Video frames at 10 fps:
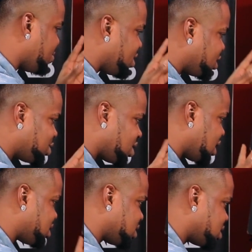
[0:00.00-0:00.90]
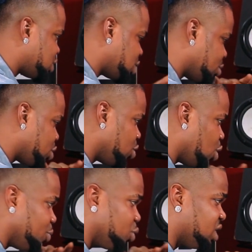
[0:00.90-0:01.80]
plenty other things, so I'm going to
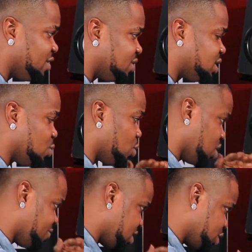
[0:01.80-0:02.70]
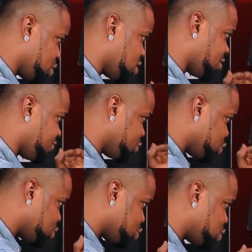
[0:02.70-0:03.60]
unmute everything one after the other for
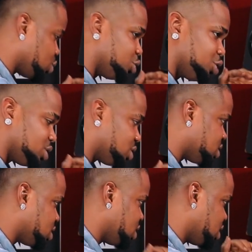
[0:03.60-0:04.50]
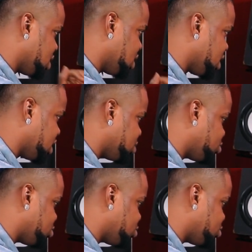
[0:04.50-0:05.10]
you, so you just get the